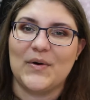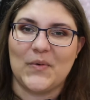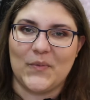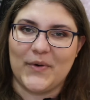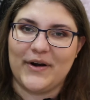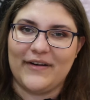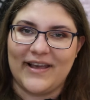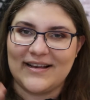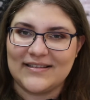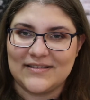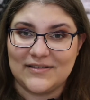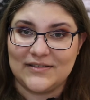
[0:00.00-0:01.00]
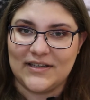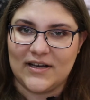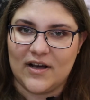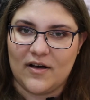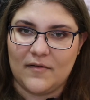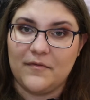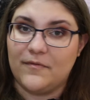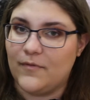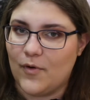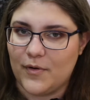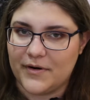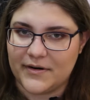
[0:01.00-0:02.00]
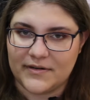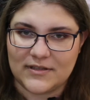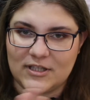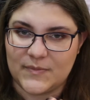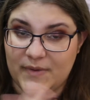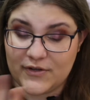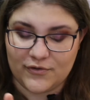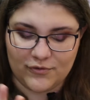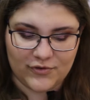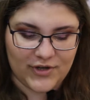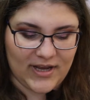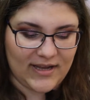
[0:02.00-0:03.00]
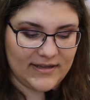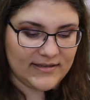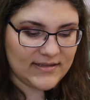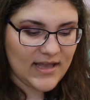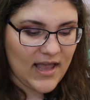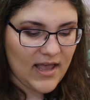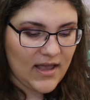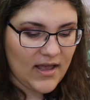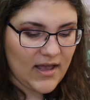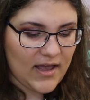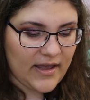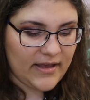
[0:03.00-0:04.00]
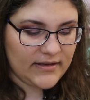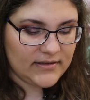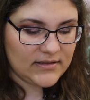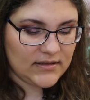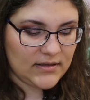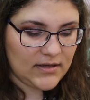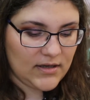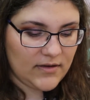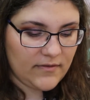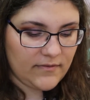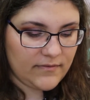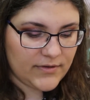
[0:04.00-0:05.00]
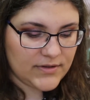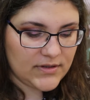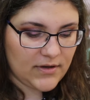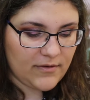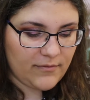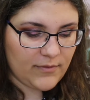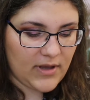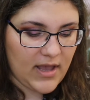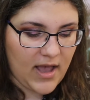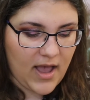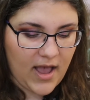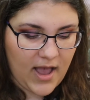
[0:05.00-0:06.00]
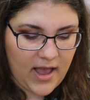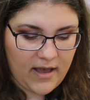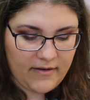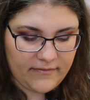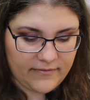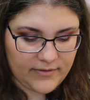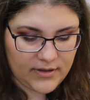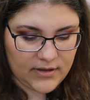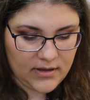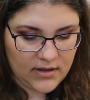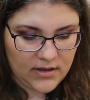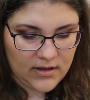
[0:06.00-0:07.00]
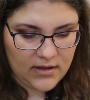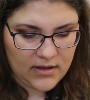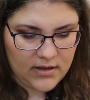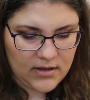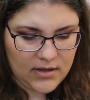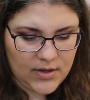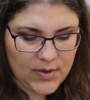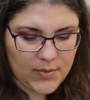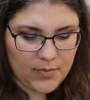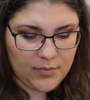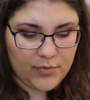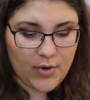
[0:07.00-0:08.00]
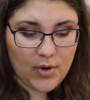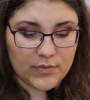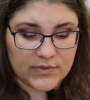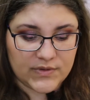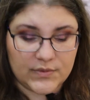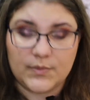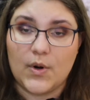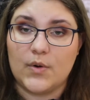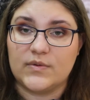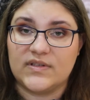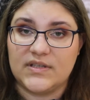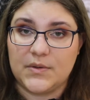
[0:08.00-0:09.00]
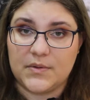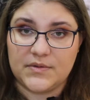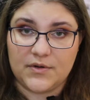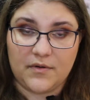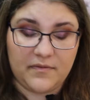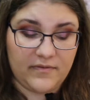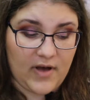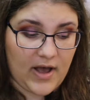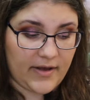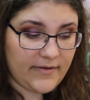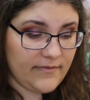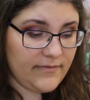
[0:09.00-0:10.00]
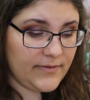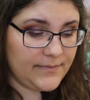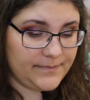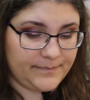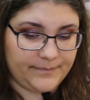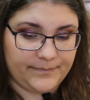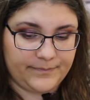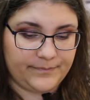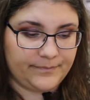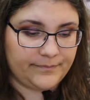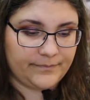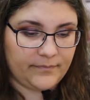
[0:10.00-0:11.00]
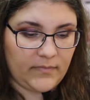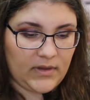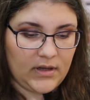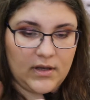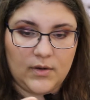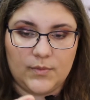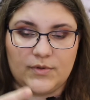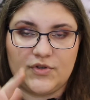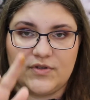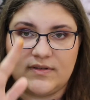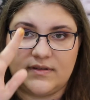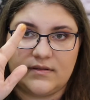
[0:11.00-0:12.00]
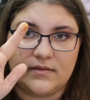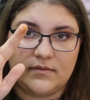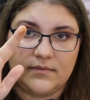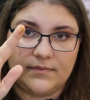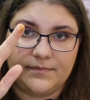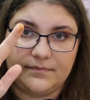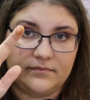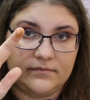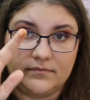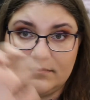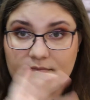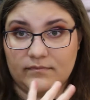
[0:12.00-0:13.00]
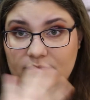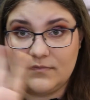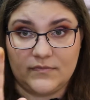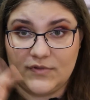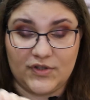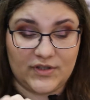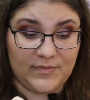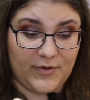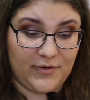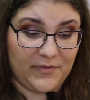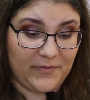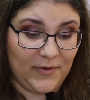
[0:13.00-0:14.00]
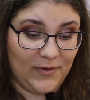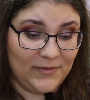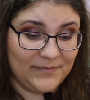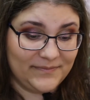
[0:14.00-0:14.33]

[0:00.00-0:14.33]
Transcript: we're next to the 4 special shades, and first off we have Bronze Rose 005, which is just beautiful.